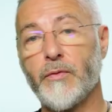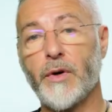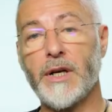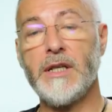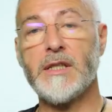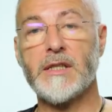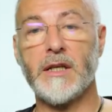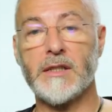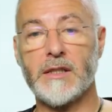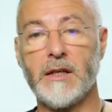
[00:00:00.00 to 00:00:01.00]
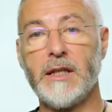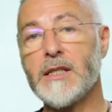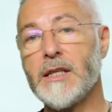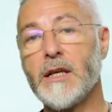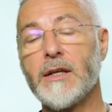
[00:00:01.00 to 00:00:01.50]
For instance, uh, let's
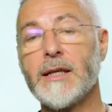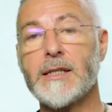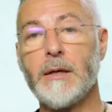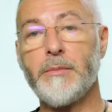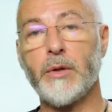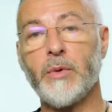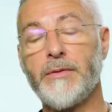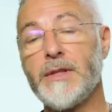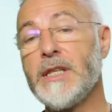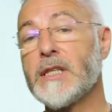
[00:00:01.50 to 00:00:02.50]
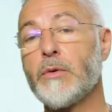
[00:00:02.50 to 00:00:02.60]
take an example with this